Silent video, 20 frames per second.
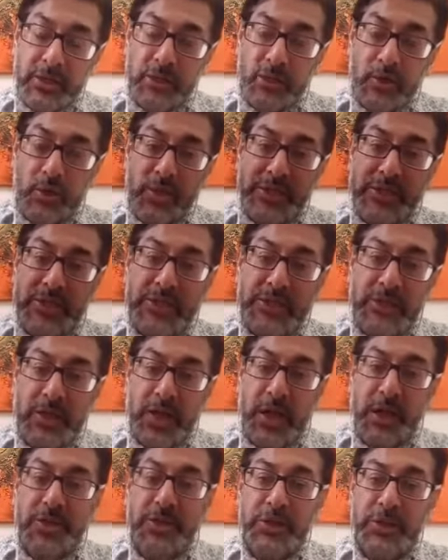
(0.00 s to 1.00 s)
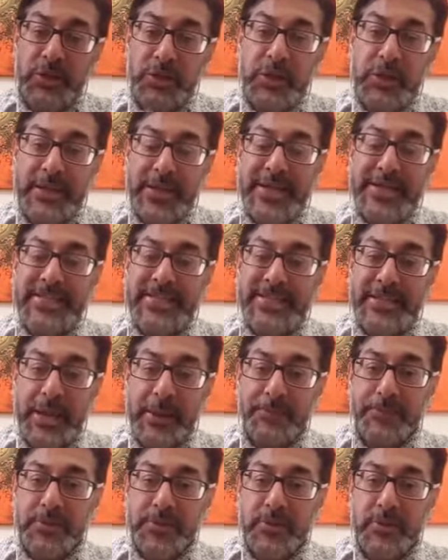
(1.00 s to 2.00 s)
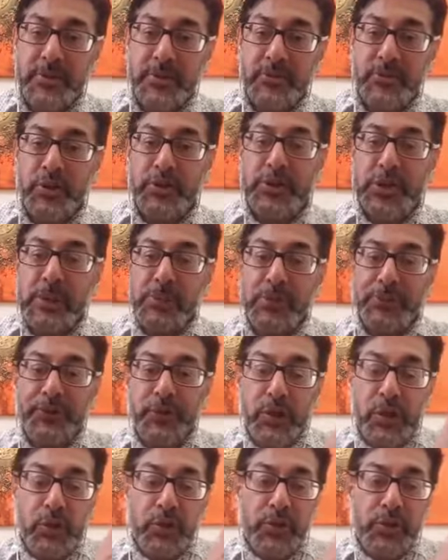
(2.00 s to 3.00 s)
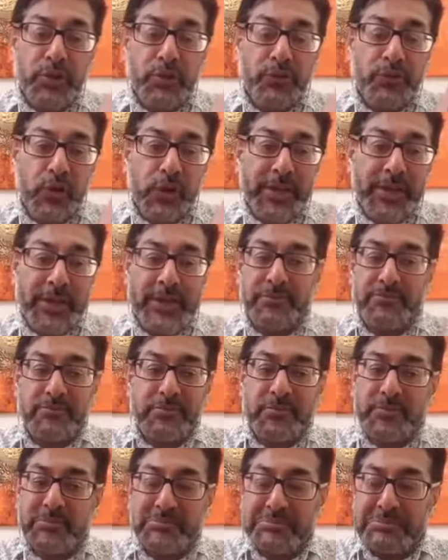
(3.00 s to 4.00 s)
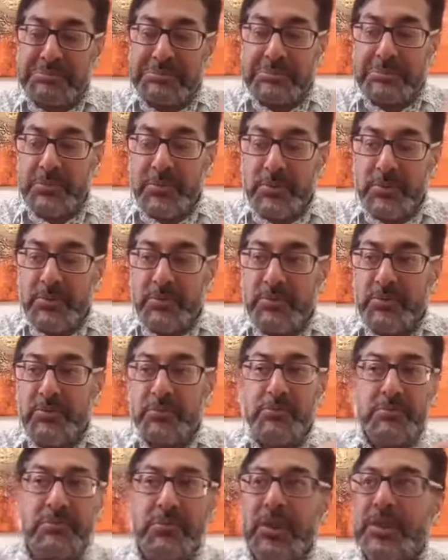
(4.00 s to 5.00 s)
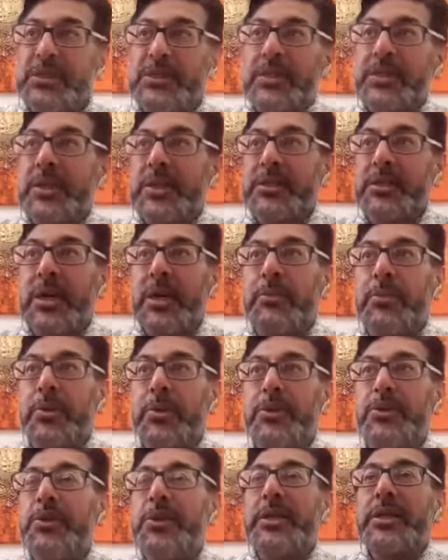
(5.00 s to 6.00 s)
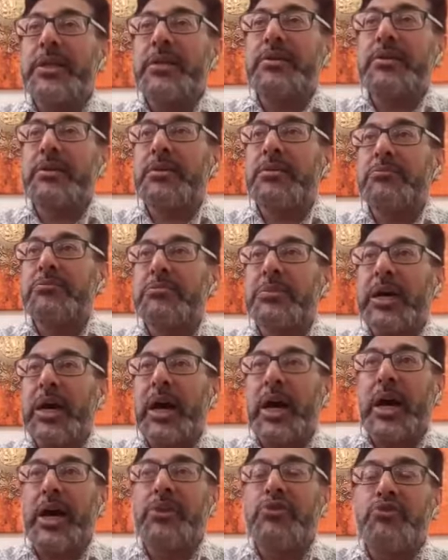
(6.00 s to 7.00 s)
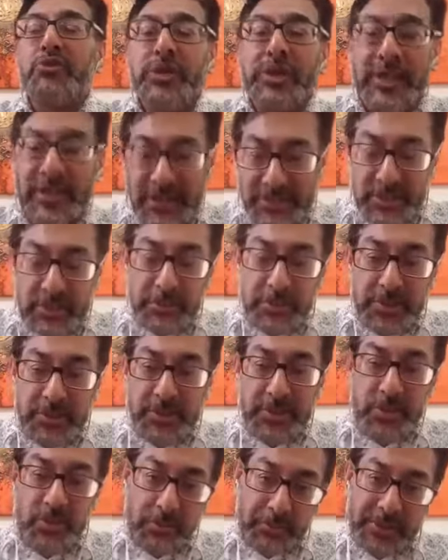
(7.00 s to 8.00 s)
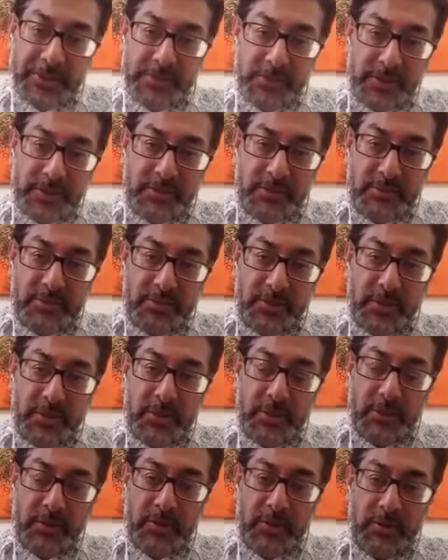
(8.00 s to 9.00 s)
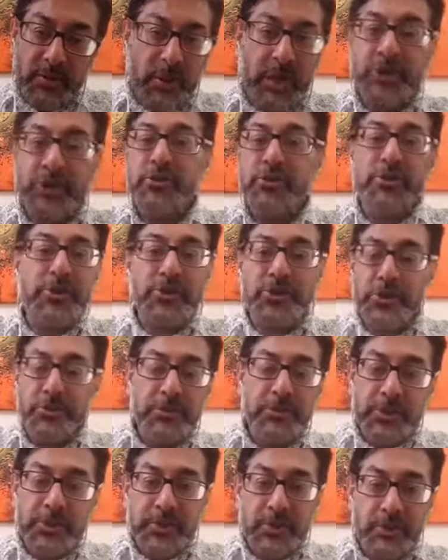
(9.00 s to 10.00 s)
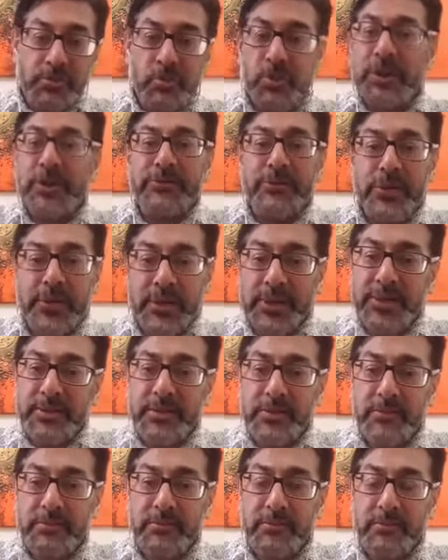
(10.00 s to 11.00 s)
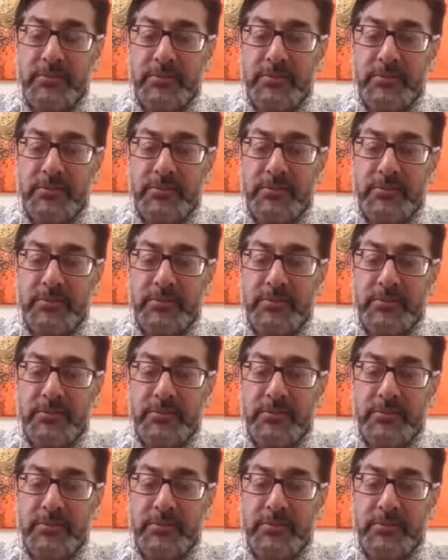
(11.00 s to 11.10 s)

you can start to take steps. For example, if you know you've got to get, let's just take an example, you need 100 customers in your business, or 100 distributors, whatever it is.